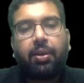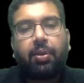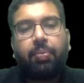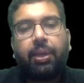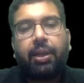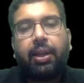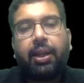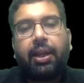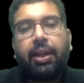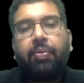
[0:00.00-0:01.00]
to be
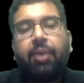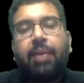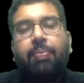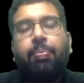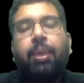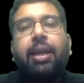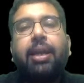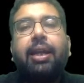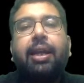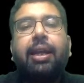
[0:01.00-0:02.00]
ay by
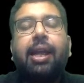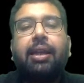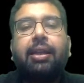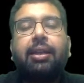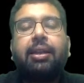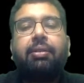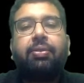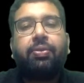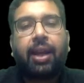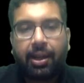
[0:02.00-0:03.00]
ax in this
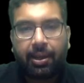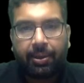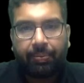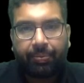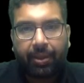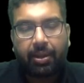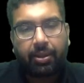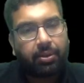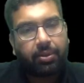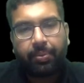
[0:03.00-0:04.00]
triangle.
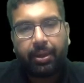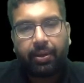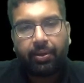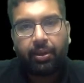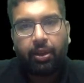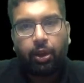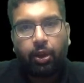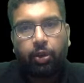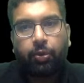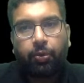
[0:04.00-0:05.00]
Understood, beta?
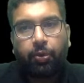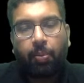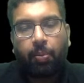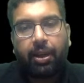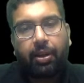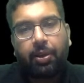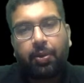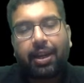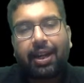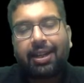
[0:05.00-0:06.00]
So from here you
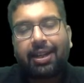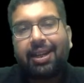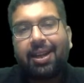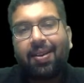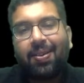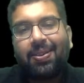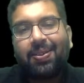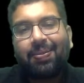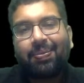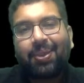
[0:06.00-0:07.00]
can get theta
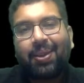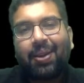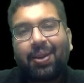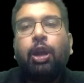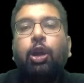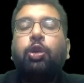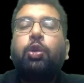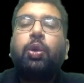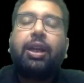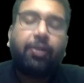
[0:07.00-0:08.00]
also. Okay.
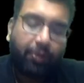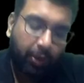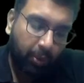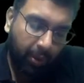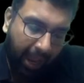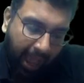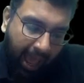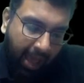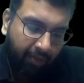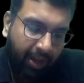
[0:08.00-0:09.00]
So if you
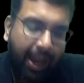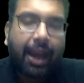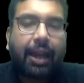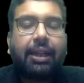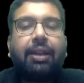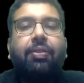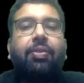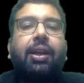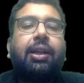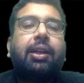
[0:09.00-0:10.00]
have any
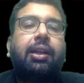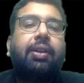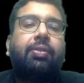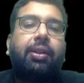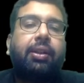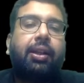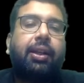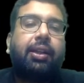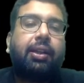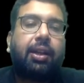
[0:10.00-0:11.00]
vector given
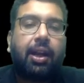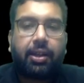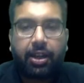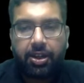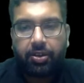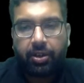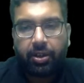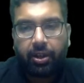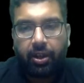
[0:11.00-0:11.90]
in Cartesian,